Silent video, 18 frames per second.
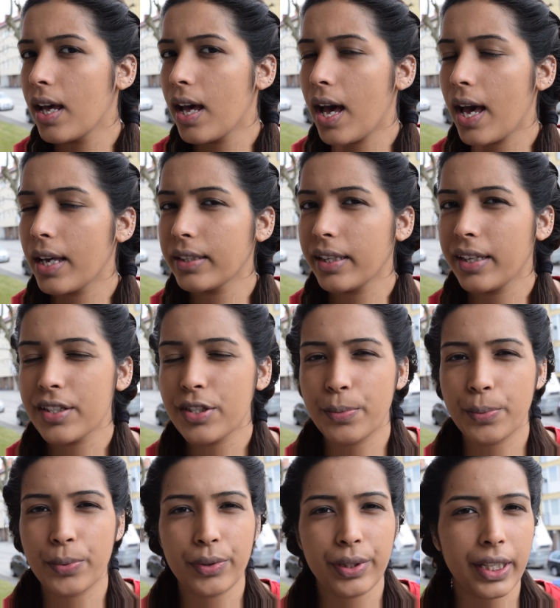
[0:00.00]
I think it's
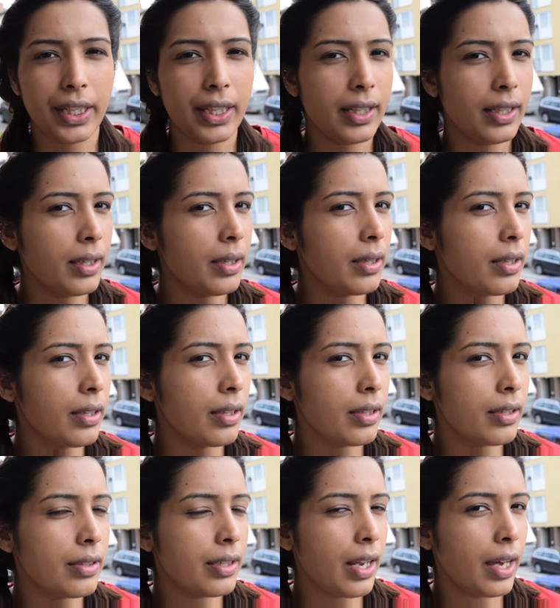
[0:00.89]
pretty
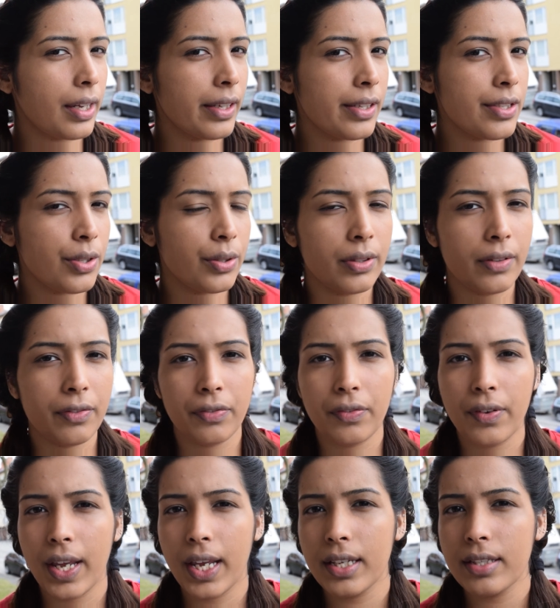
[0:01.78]
nice on the
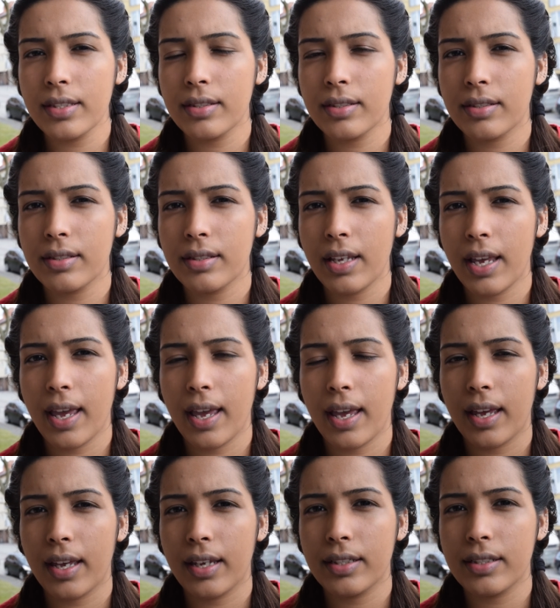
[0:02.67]
face,
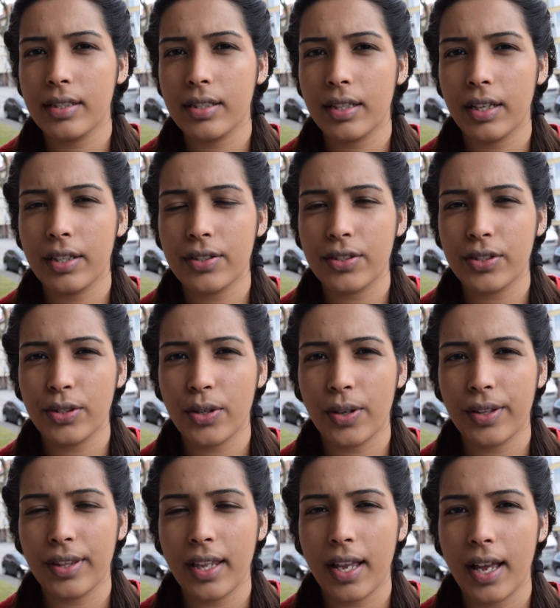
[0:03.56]
and it's
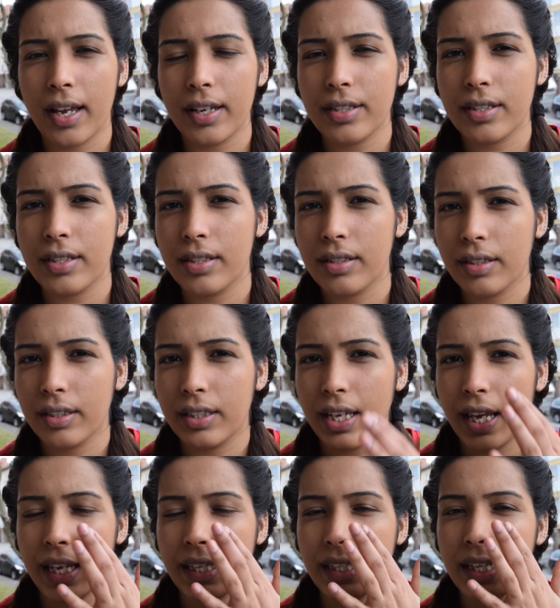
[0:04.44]
not that
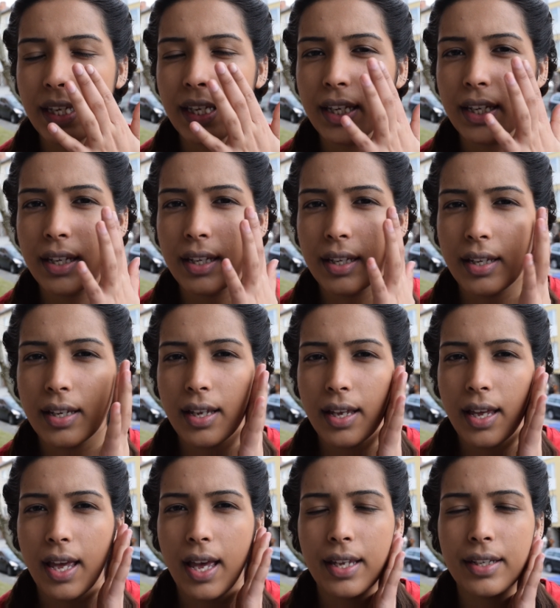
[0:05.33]
cakey,
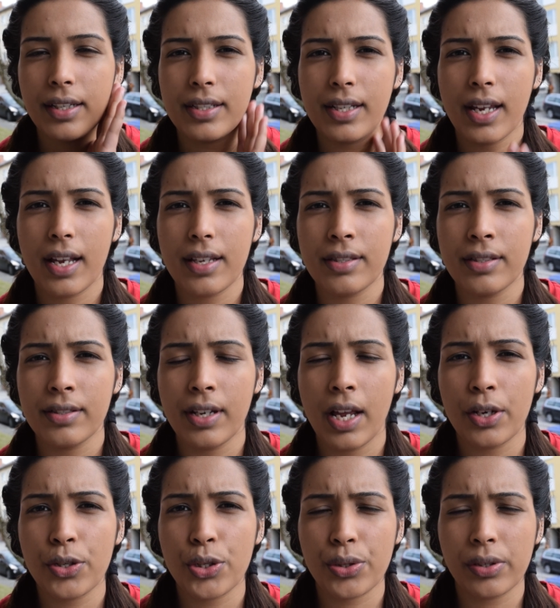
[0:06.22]
and it has a
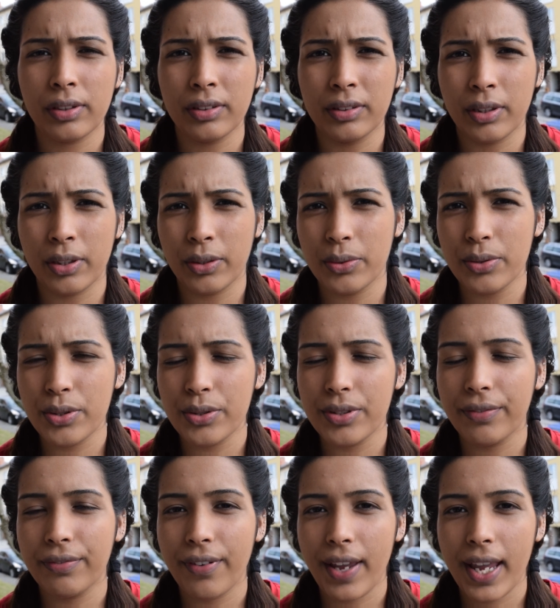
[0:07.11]
natural glow to
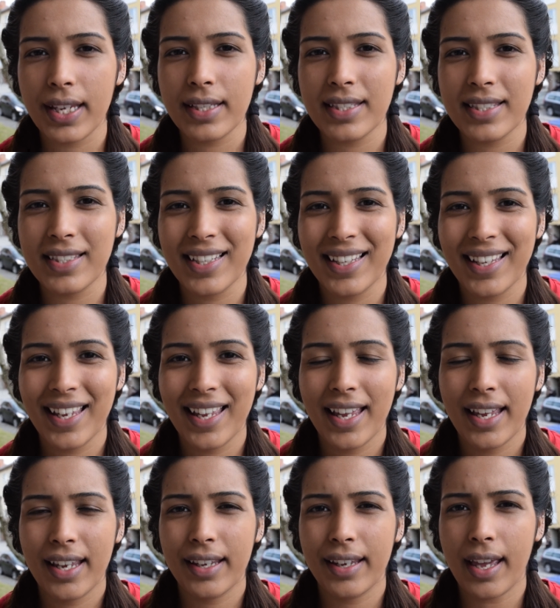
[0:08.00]
the face.
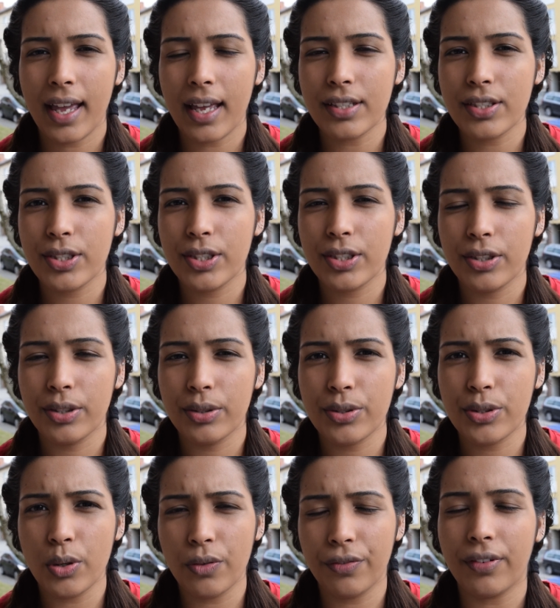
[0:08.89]
Yeah,
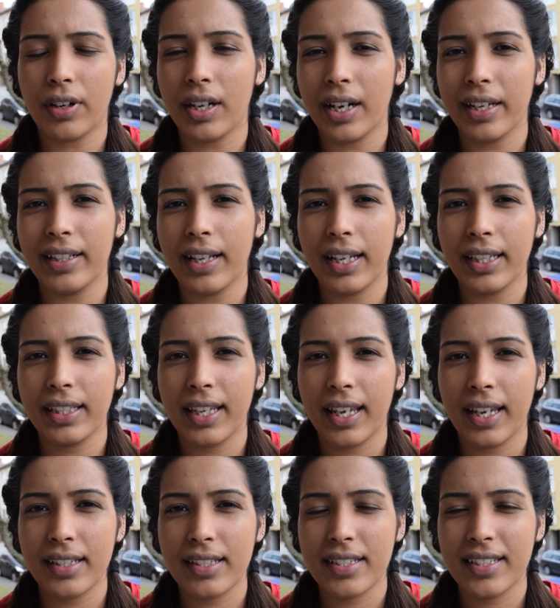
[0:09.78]
so far I like
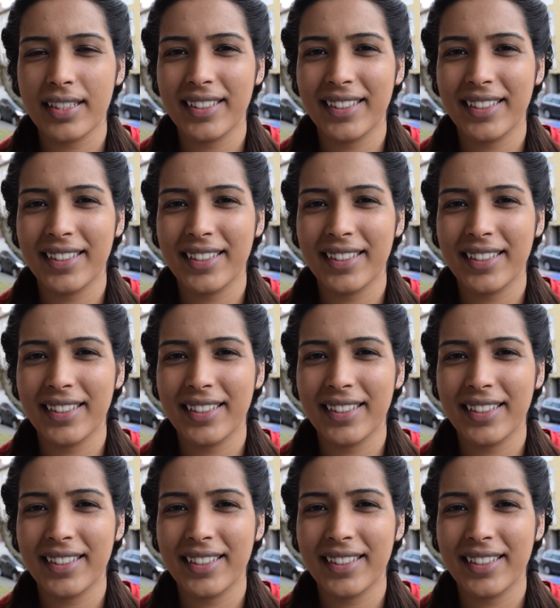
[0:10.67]
it.